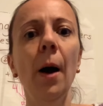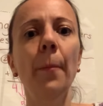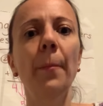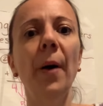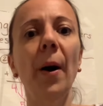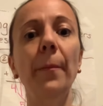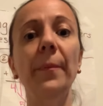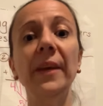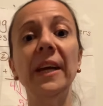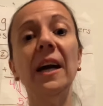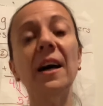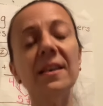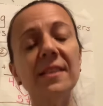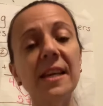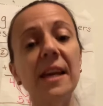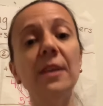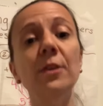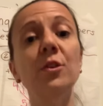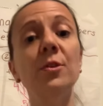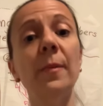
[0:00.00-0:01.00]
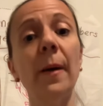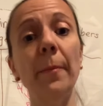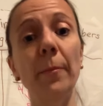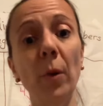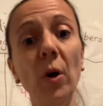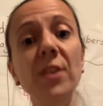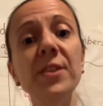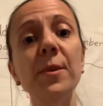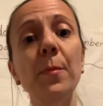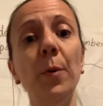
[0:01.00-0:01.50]
But because I use my
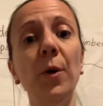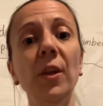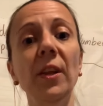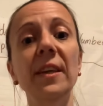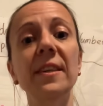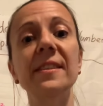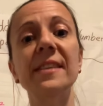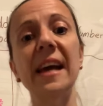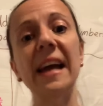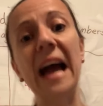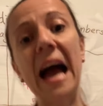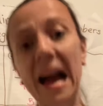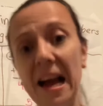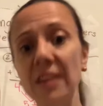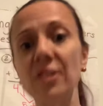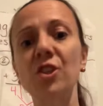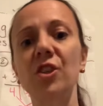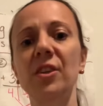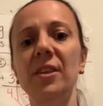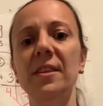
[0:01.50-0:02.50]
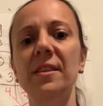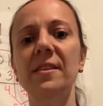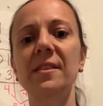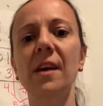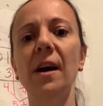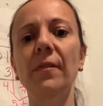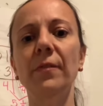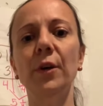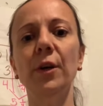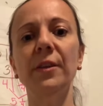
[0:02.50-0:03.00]
multiple list, I actually
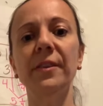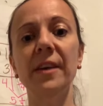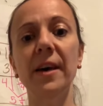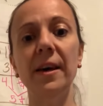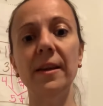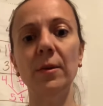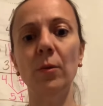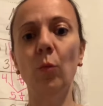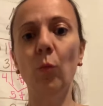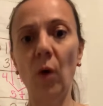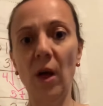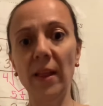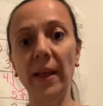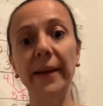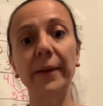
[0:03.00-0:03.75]
discovered that while I